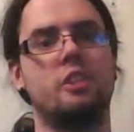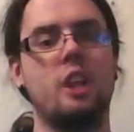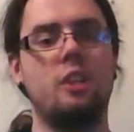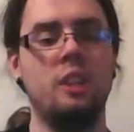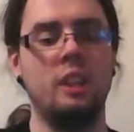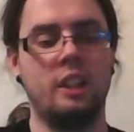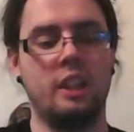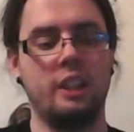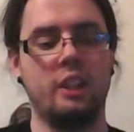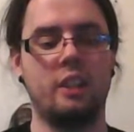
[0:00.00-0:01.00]
So,
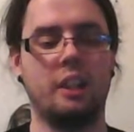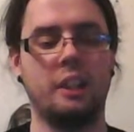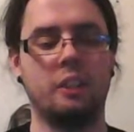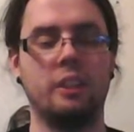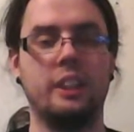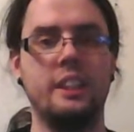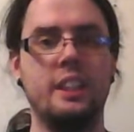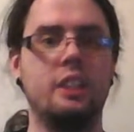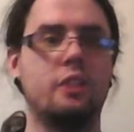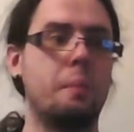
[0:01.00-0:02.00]
you know, I don't really
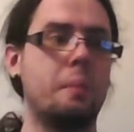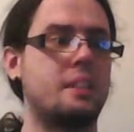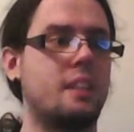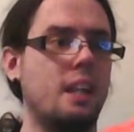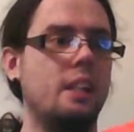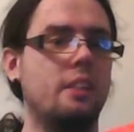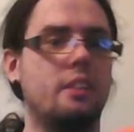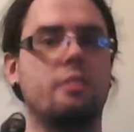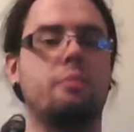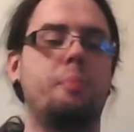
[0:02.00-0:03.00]
need to grip it tight
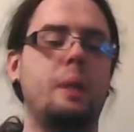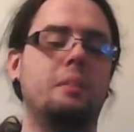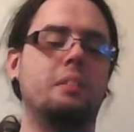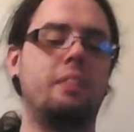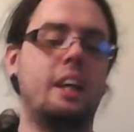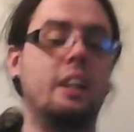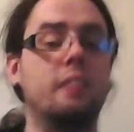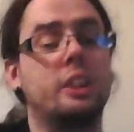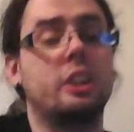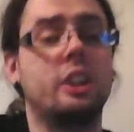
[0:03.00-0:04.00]
to be able to fire
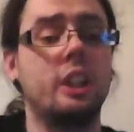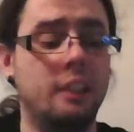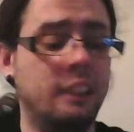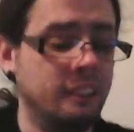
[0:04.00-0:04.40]
it, which is good.